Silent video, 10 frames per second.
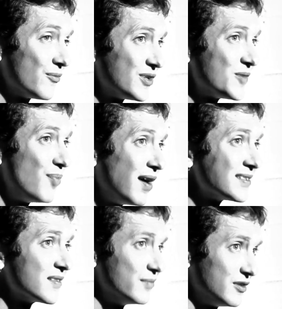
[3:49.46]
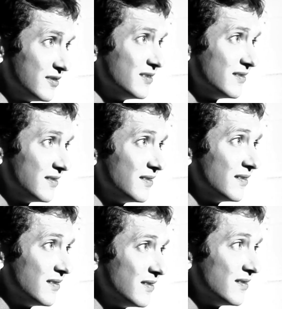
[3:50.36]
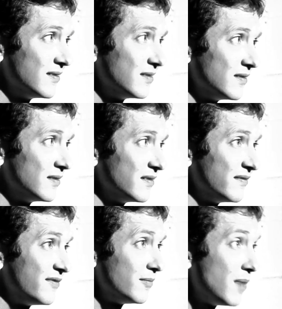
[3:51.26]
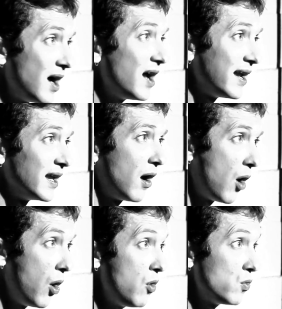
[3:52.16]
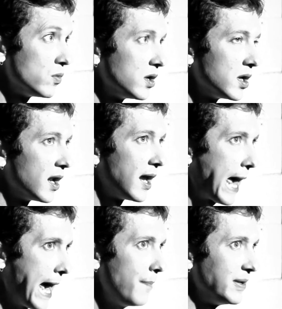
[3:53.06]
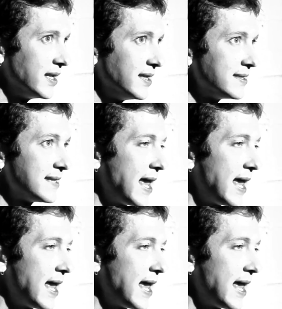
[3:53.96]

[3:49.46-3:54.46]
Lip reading: Responsible for my own happiness,